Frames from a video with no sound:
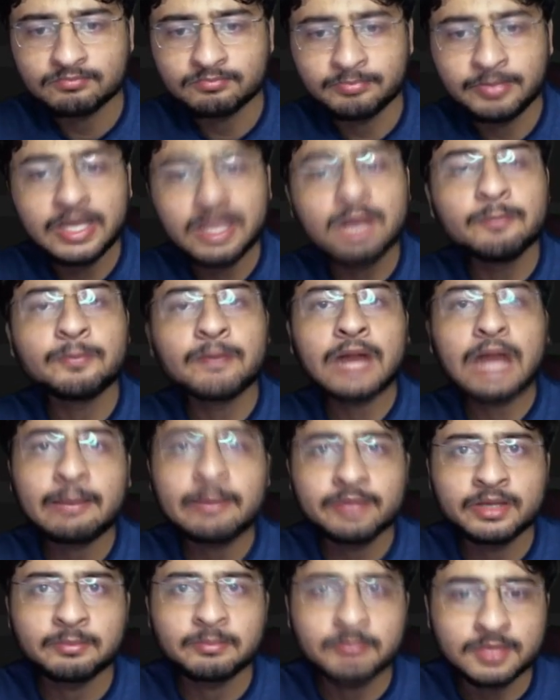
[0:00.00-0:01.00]
big
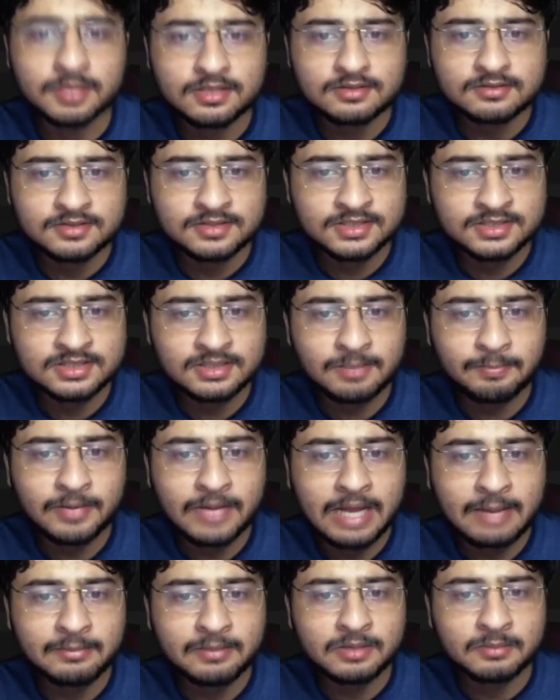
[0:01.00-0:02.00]
prime number. This is a
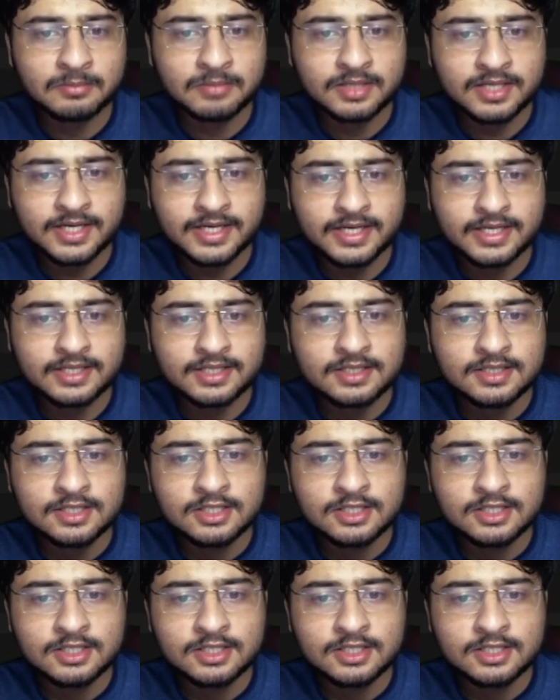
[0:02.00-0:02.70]
prime number, right?